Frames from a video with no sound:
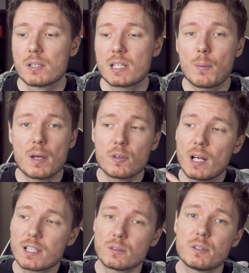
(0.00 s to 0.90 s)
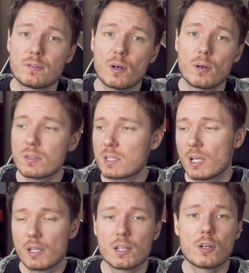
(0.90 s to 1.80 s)
So that way, if you guys only do photos,
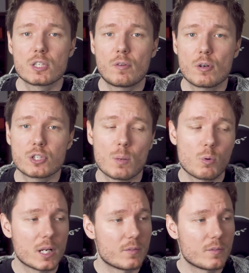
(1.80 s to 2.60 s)
you can use the Photoshop one.